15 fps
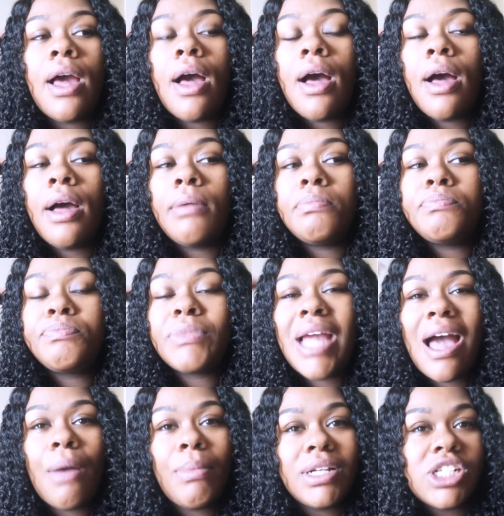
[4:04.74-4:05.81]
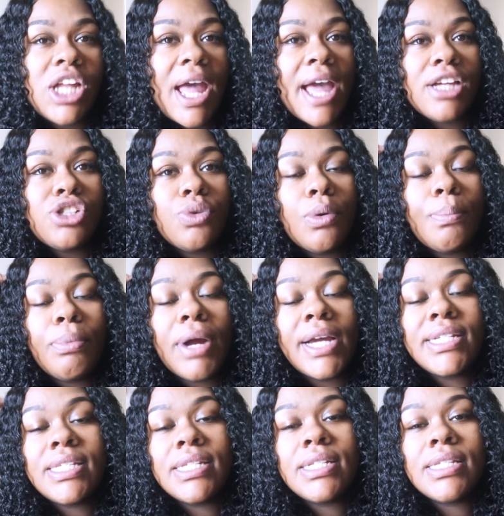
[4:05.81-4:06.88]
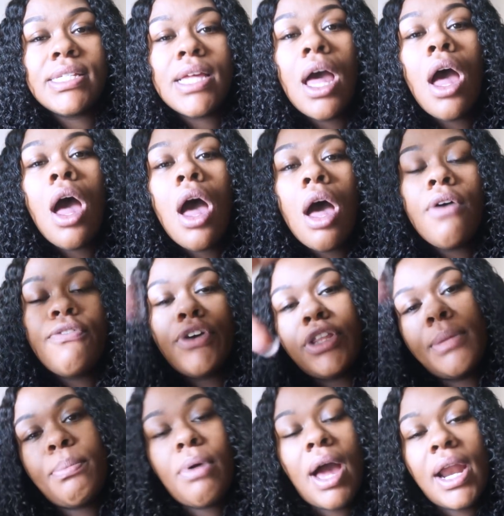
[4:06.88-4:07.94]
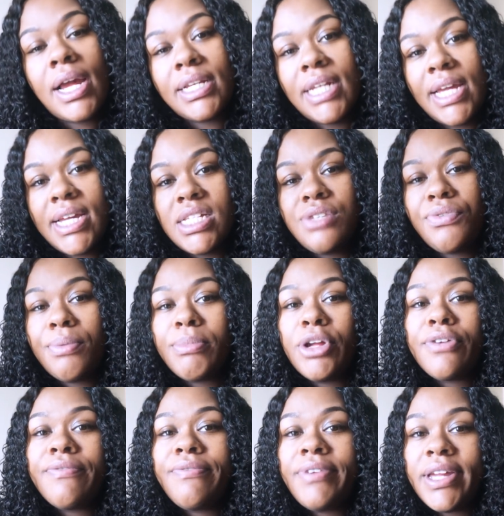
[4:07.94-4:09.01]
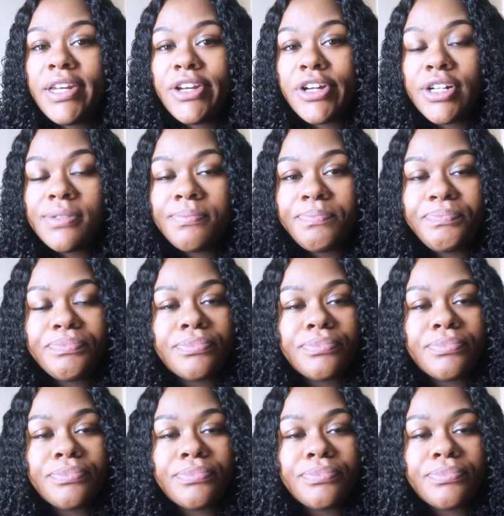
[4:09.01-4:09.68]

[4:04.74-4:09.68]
um, how much the actual prices for the product is from your vendor